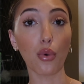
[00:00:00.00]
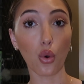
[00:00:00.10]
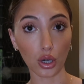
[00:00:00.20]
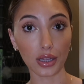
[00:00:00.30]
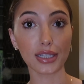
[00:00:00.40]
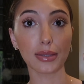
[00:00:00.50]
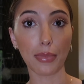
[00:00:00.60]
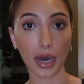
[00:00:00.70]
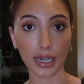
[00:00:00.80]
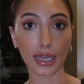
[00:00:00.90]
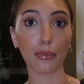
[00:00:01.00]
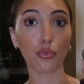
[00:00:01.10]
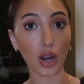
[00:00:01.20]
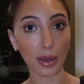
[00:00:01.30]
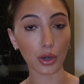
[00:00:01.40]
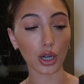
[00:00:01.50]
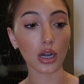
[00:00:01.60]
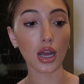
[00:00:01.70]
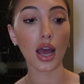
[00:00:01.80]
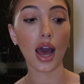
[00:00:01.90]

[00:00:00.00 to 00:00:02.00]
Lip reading: Poreless Putty Primer.